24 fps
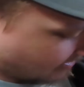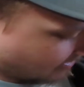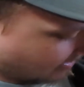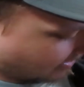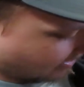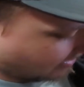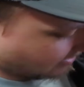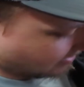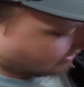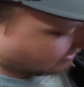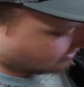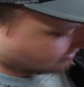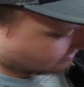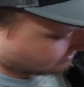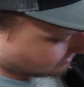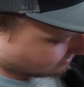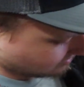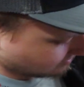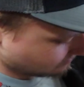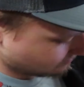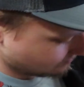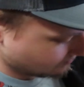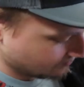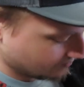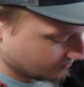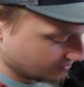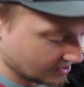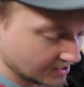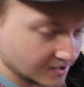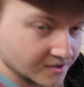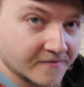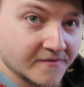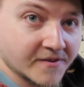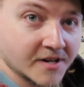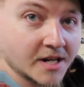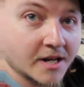And per
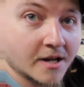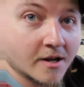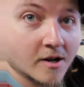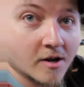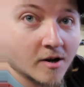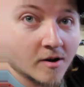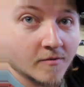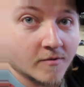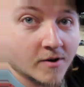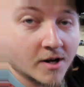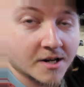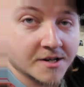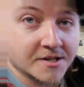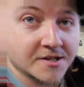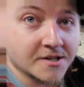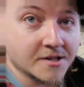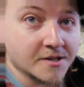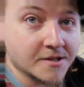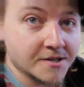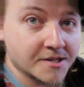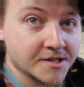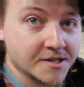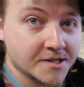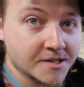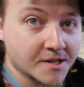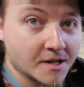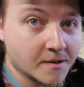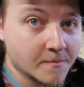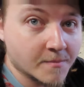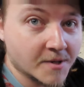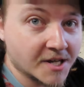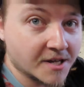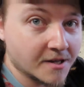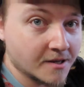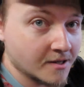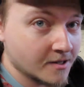the video I watched on
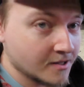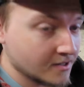Summit,